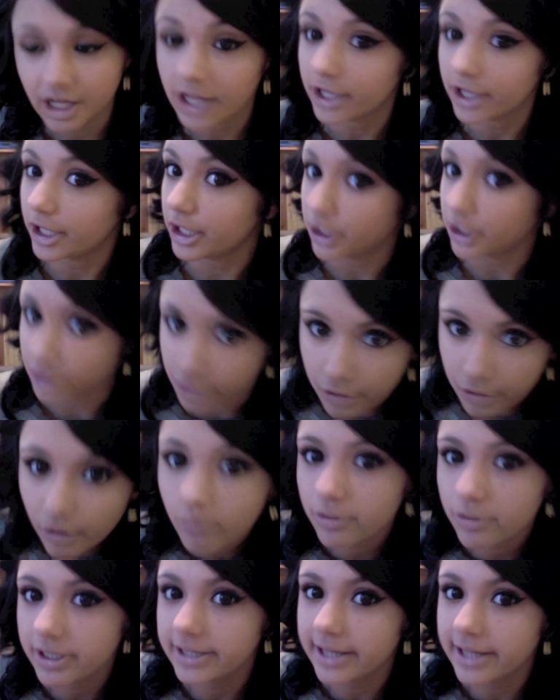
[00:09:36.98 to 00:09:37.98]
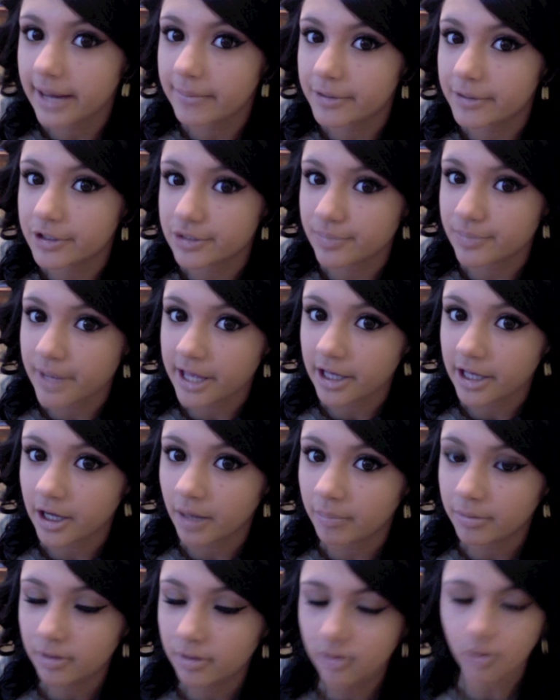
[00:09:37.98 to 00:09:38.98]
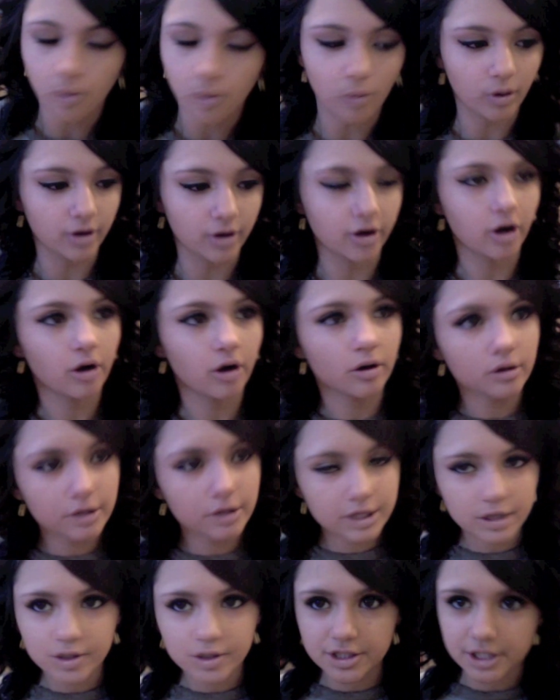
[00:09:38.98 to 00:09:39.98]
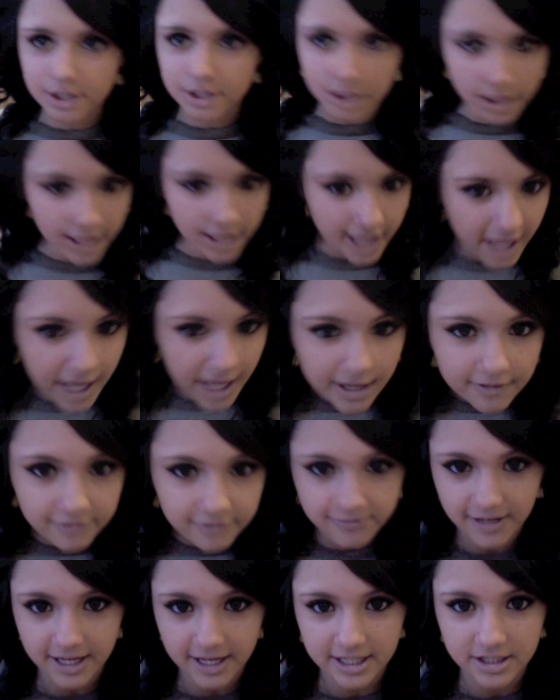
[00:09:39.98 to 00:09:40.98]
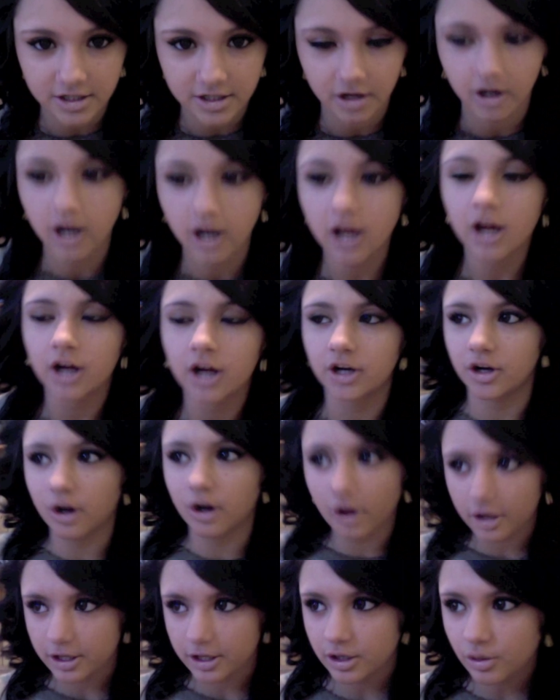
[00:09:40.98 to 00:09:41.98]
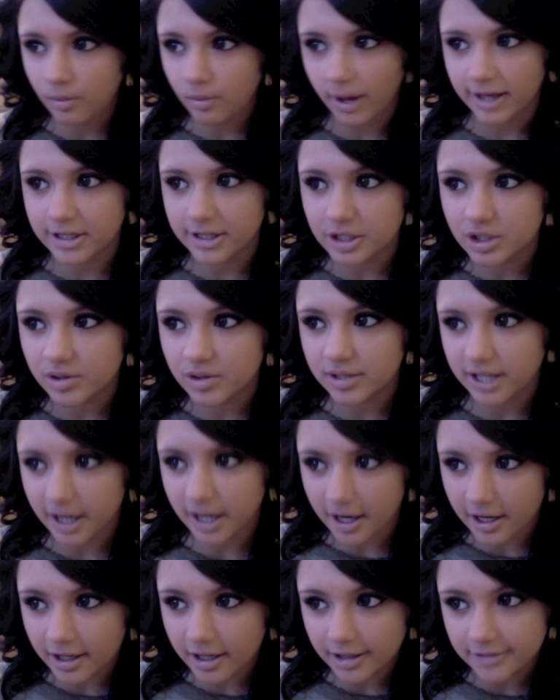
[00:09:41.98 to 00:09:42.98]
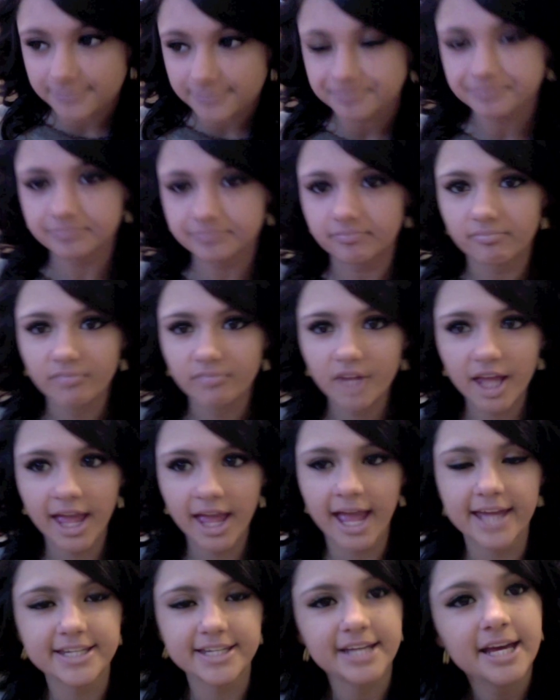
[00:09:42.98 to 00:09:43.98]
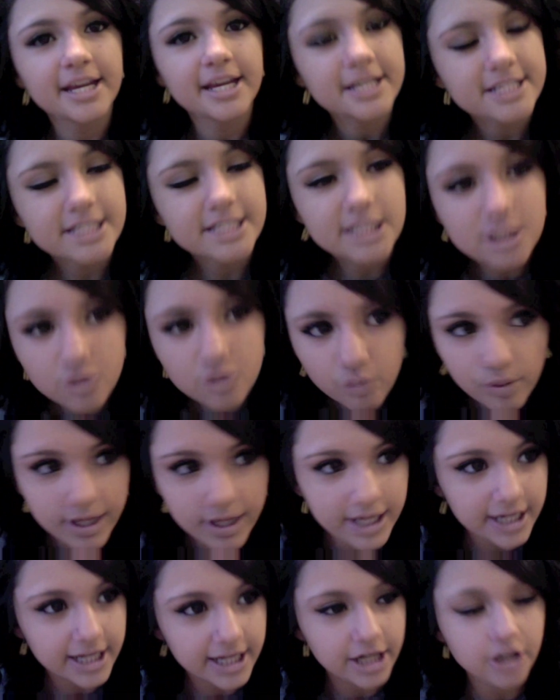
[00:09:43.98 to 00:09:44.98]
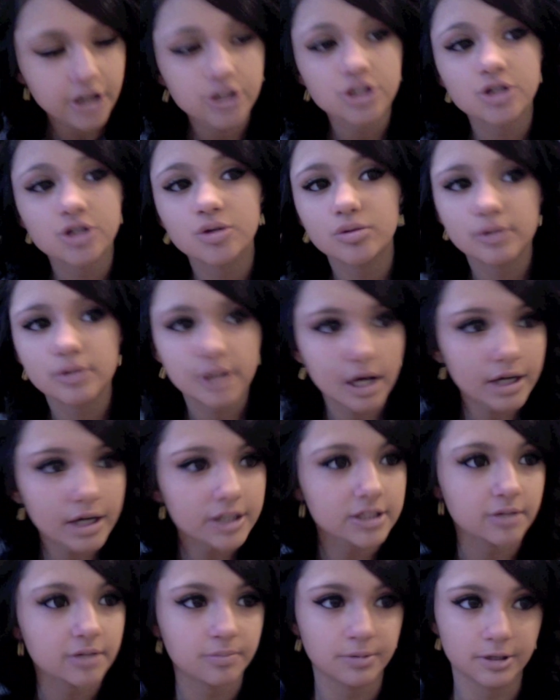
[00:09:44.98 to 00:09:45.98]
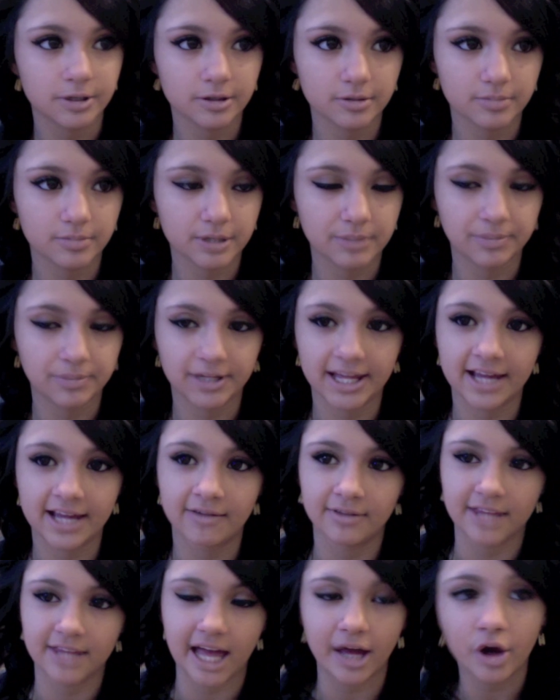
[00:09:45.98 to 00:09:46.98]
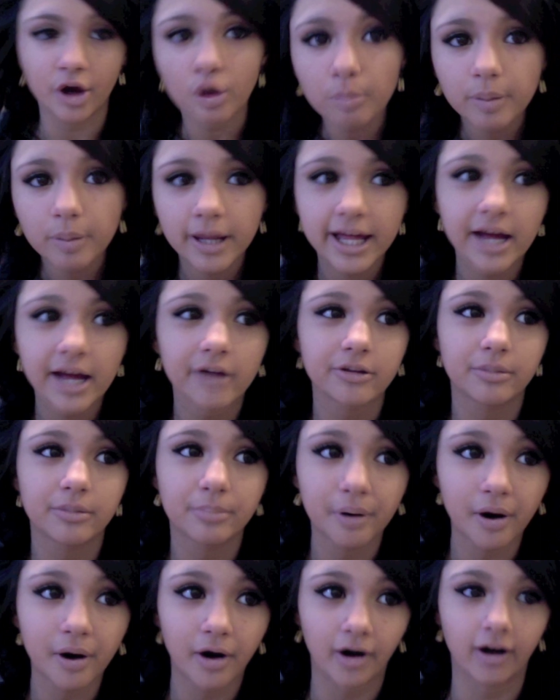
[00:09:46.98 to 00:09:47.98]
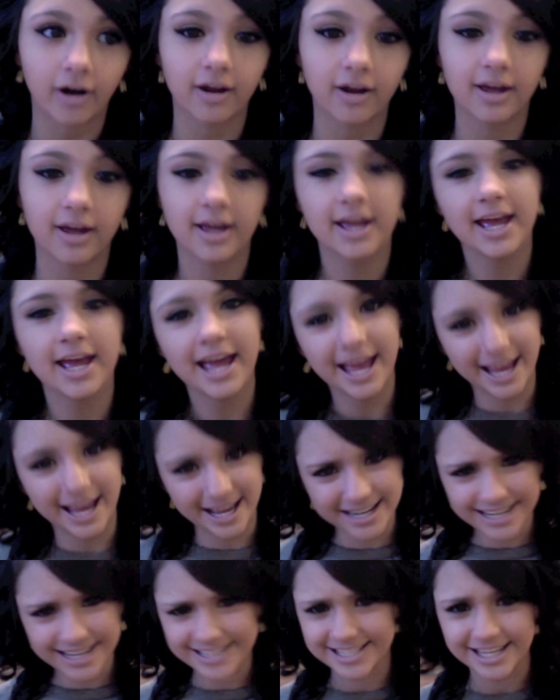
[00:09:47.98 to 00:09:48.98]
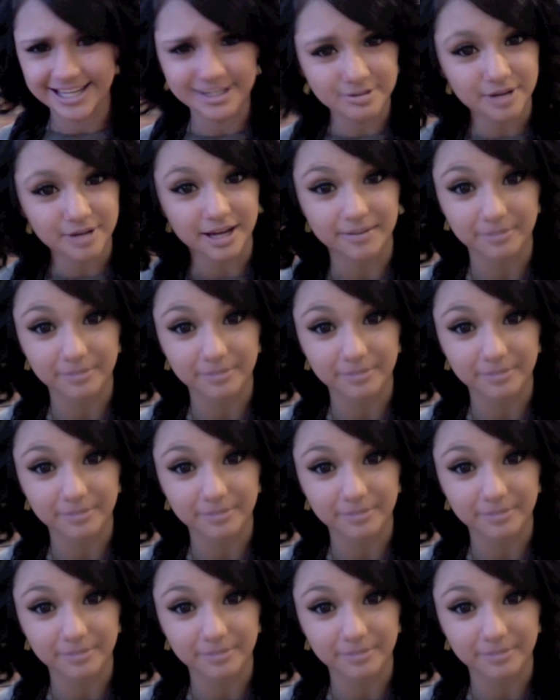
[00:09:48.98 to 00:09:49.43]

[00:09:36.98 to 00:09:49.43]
you don't need that much makeup, or girl, you such a cake face, or girl, you way too young. And sweetie, you're too young to be, be playing with that. Go play on the park. And yes, I do get